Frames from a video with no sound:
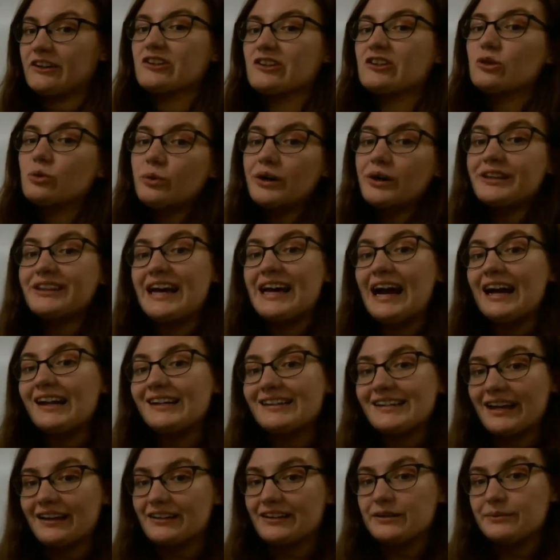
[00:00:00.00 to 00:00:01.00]
So what that
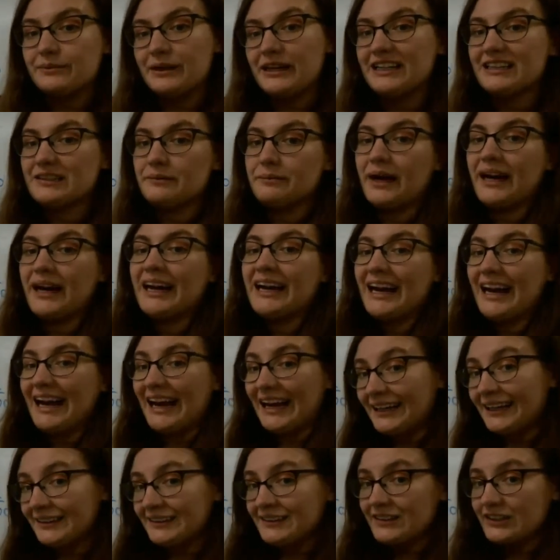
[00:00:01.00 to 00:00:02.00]
tells me is my
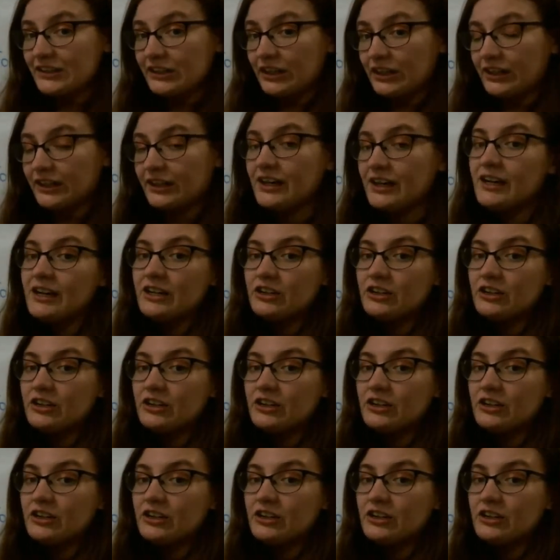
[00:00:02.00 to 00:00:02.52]
answer